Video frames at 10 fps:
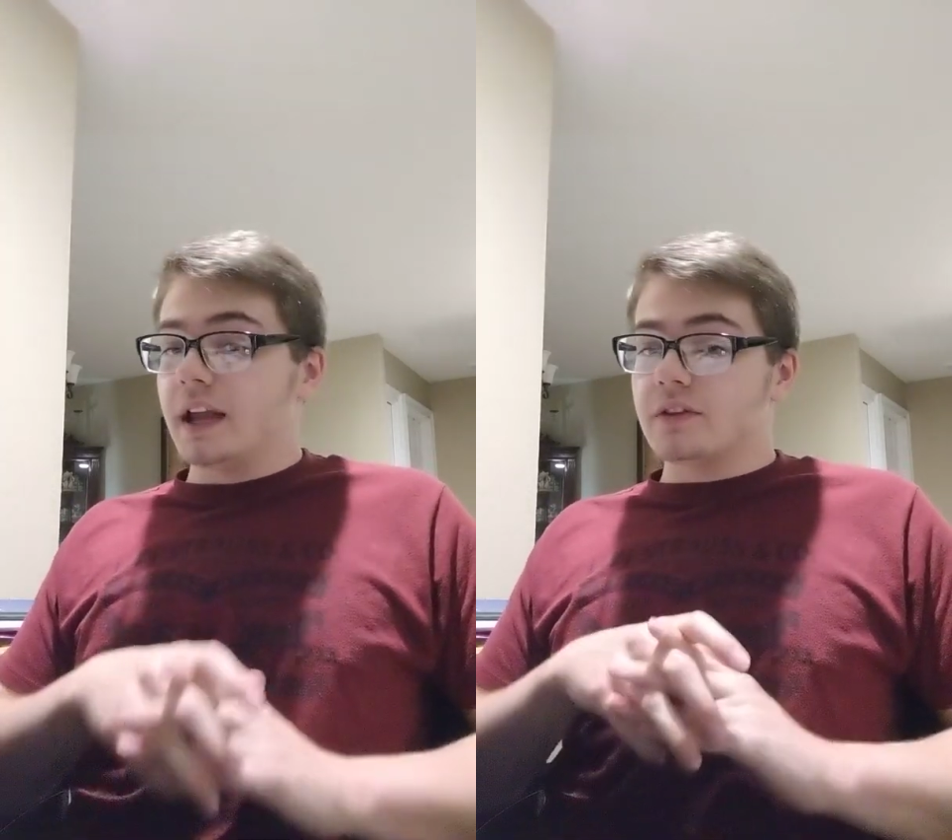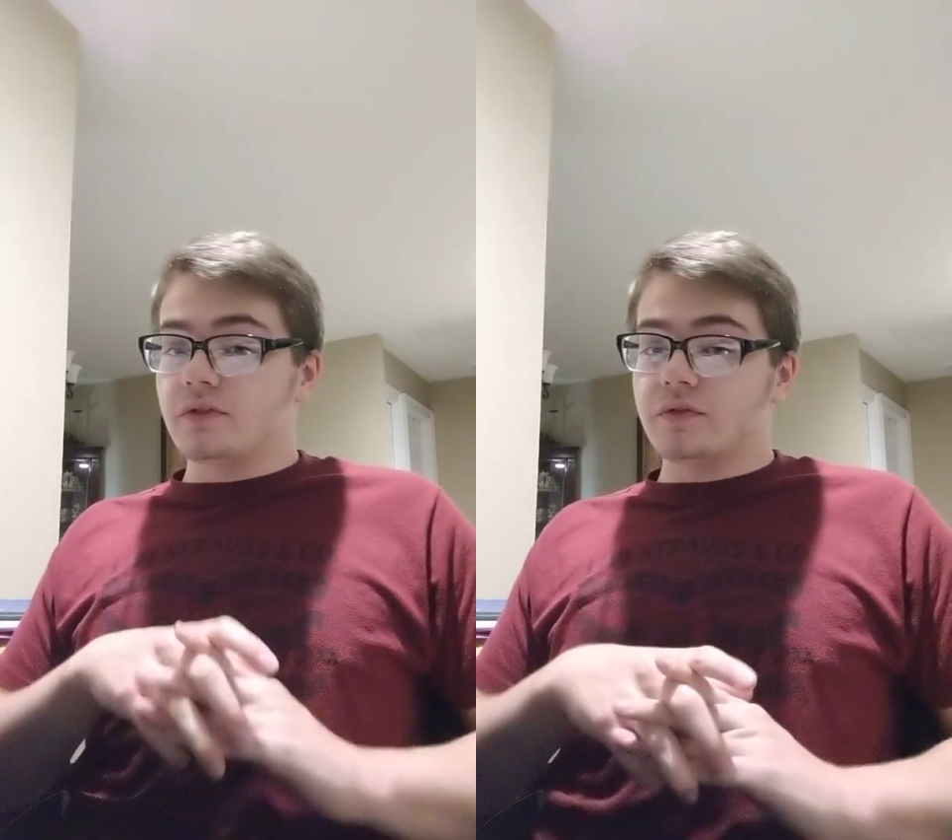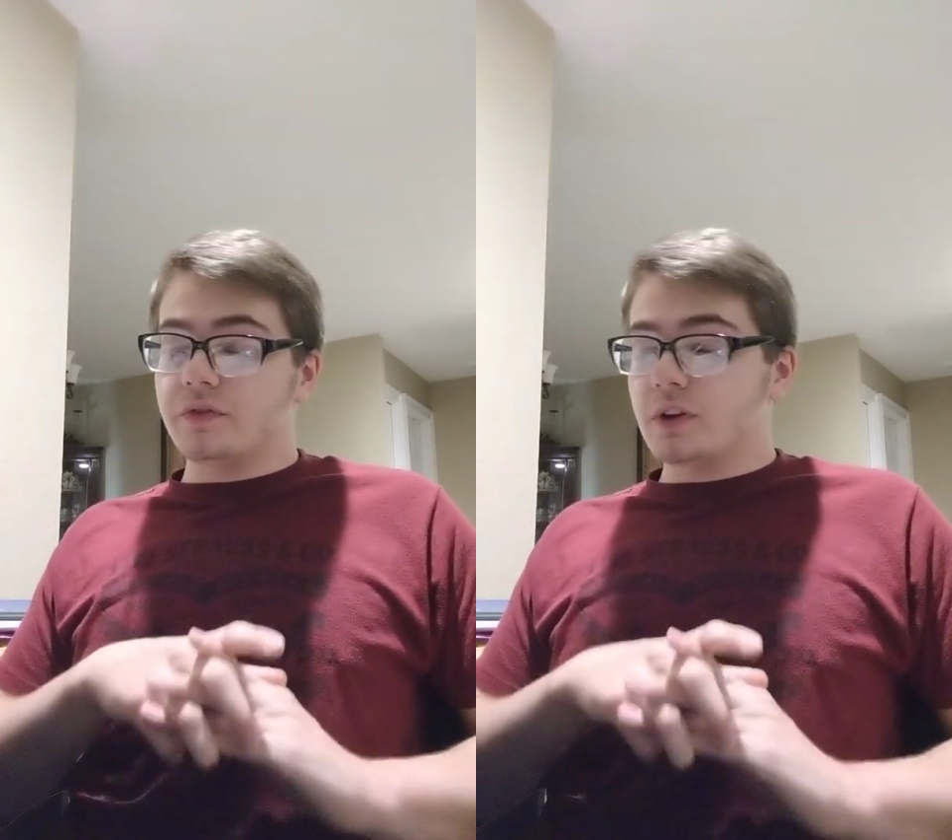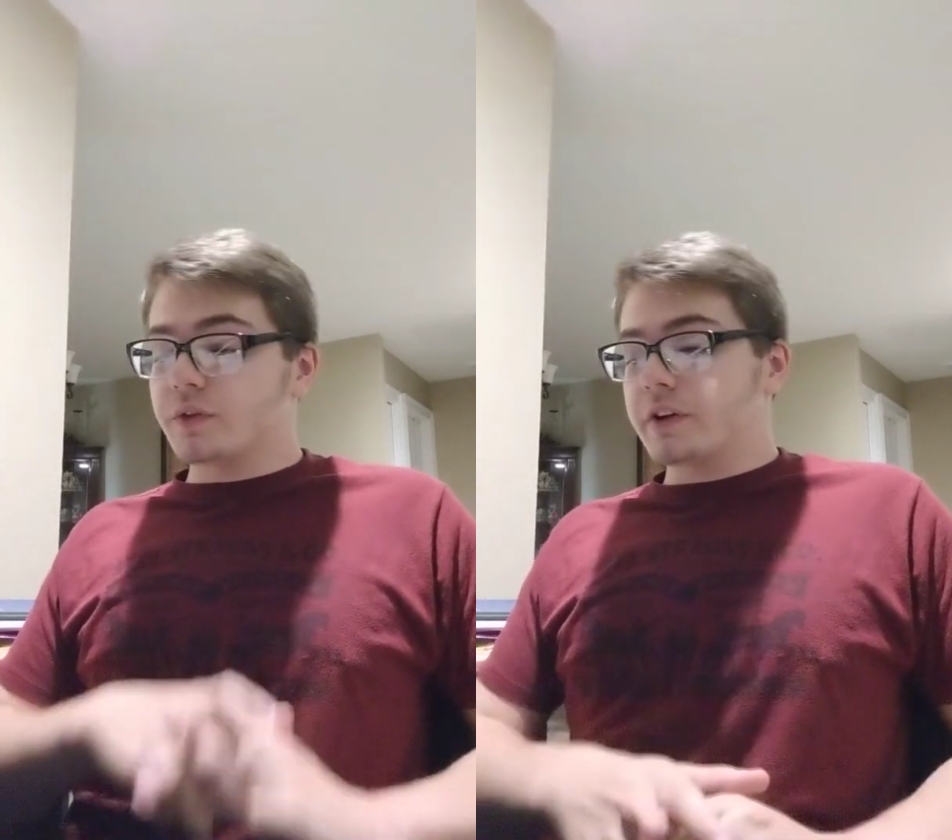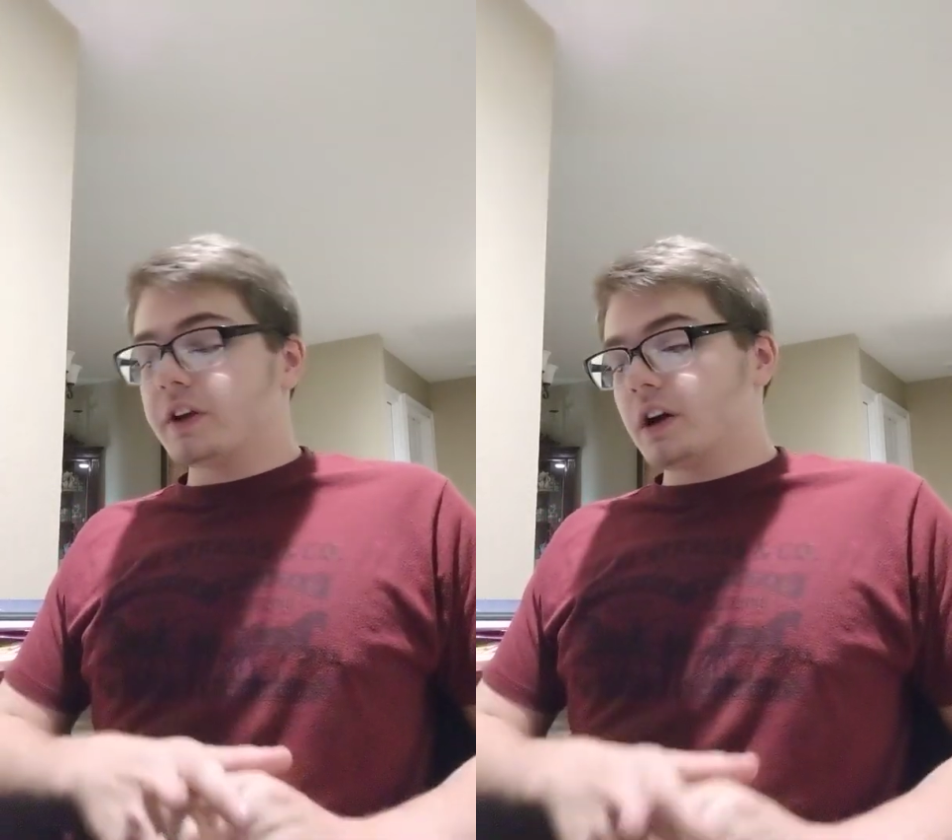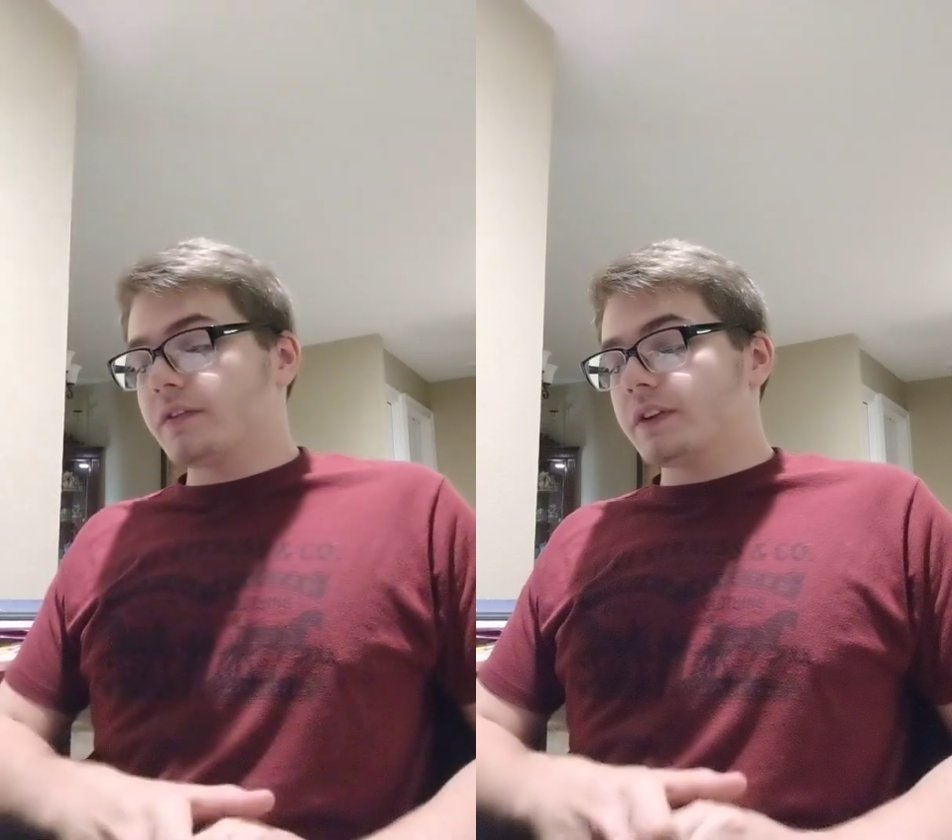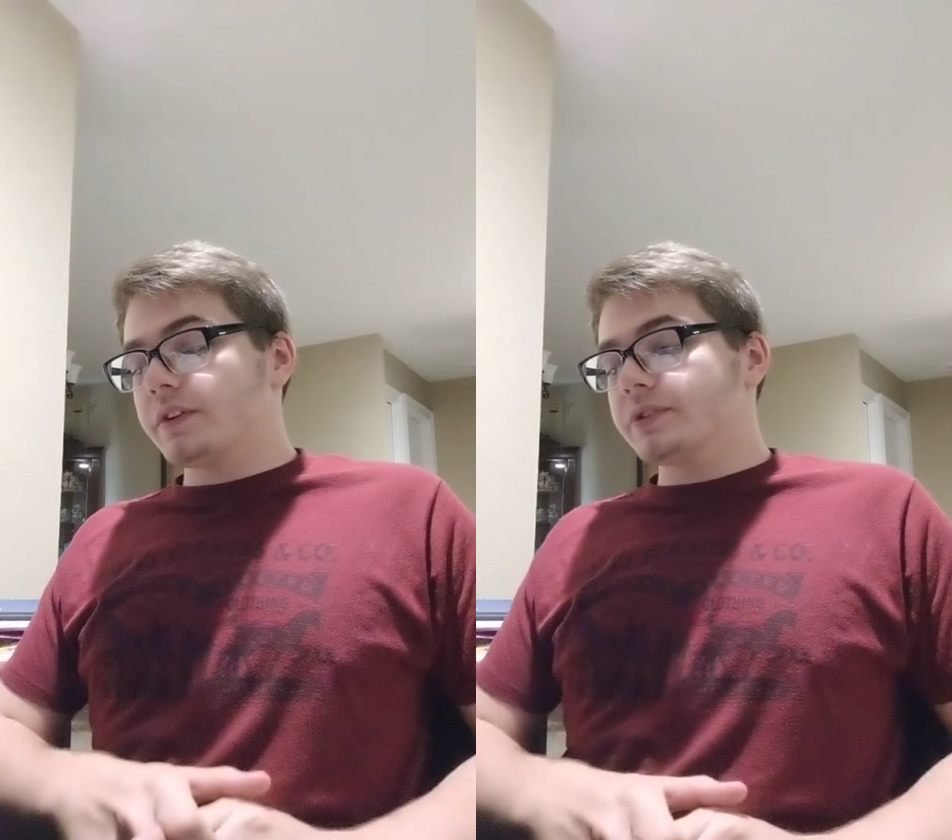and you feel really confident in